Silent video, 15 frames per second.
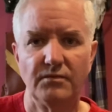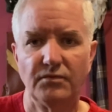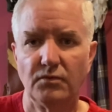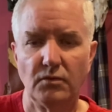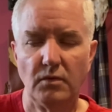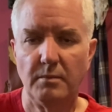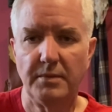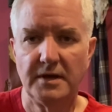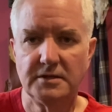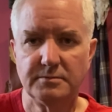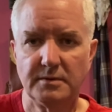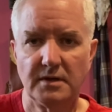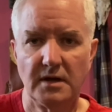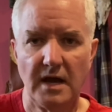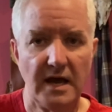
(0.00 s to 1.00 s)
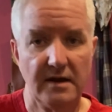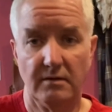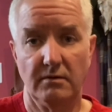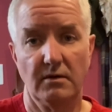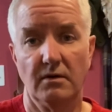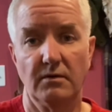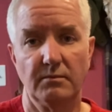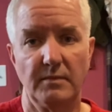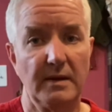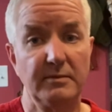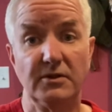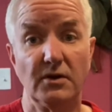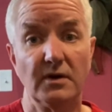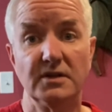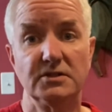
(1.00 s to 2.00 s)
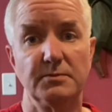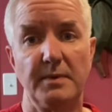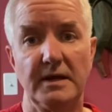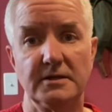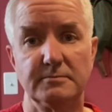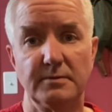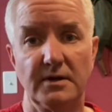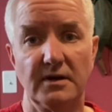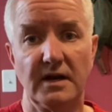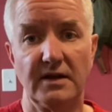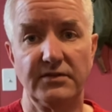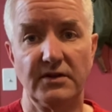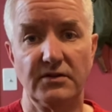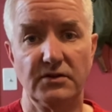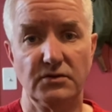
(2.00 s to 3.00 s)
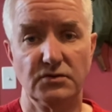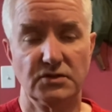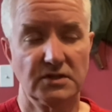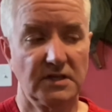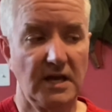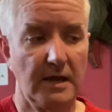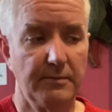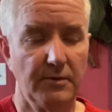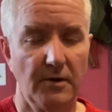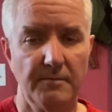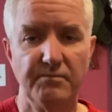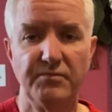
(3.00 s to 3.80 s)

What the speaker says: what bass player? I don't know. Maybe there is a bass player out there that uses a capo,